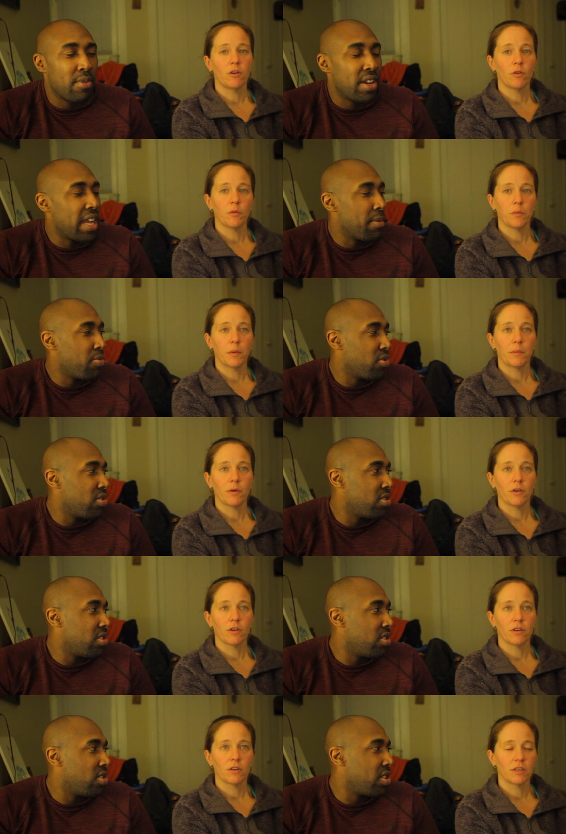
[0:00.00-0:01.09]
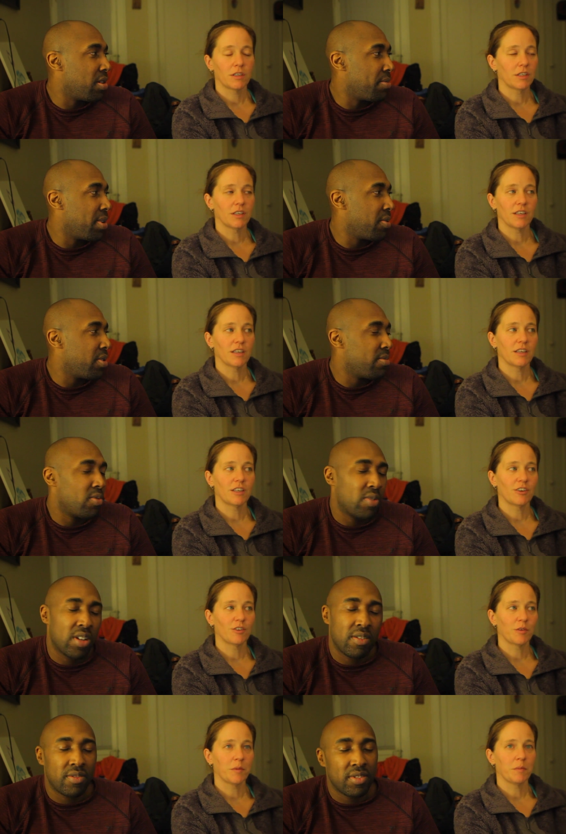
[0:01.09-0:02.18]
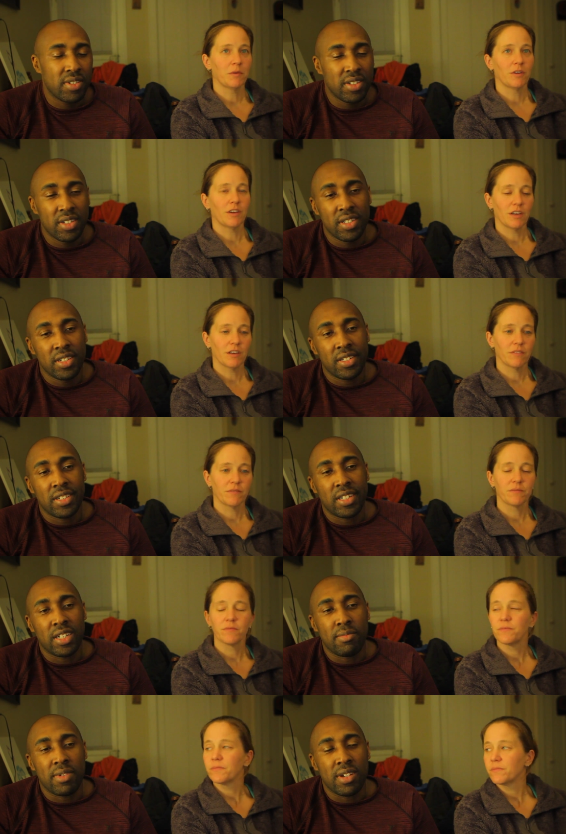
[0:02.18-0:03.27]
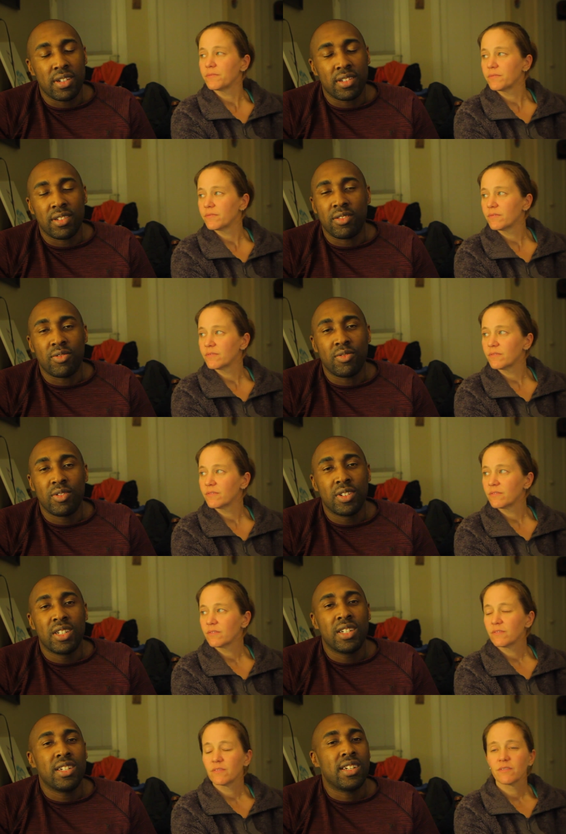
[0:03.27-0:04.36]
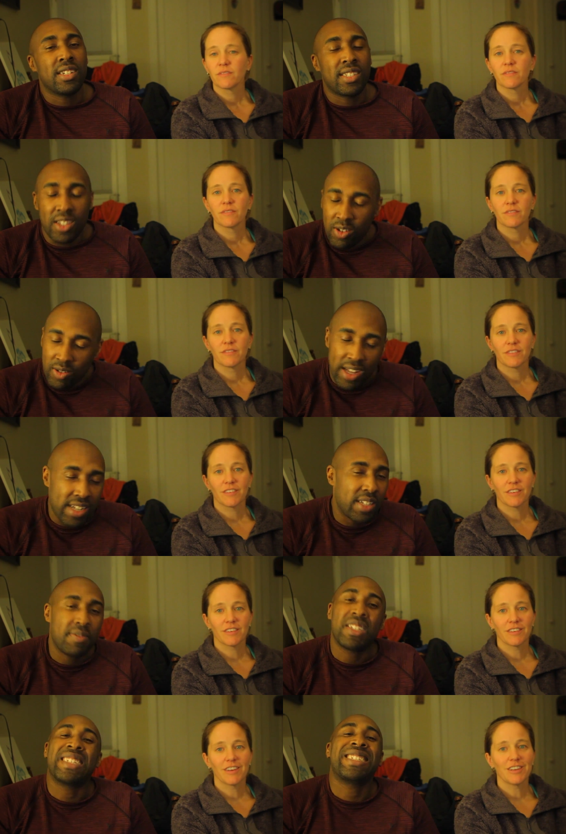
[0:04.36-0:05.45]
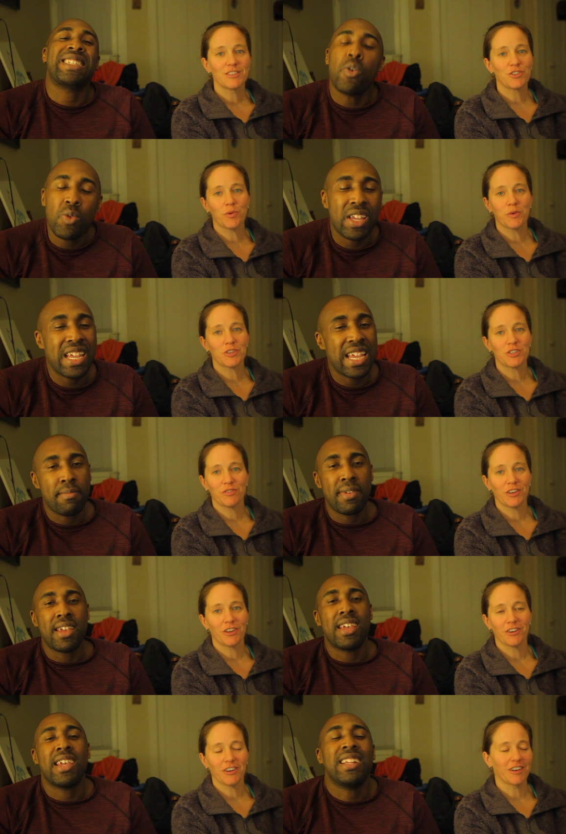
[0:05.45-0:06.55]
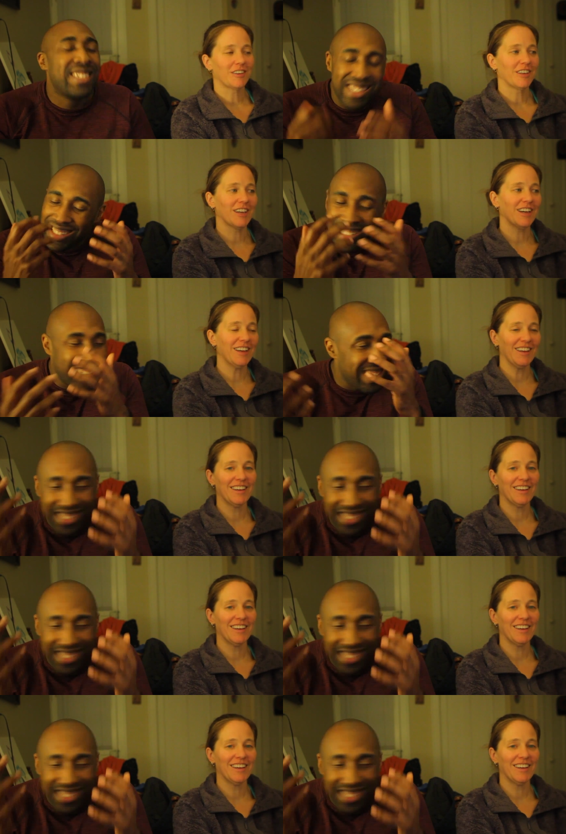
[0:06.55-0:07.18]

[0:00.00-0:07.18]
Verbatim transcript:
Speaker 1: of the emperor or the imperium yeah, or whatever. Remember, yeah. Yeah, man. So still a lot of stuff to it's soak so much in, to man. Out, it's, yeah.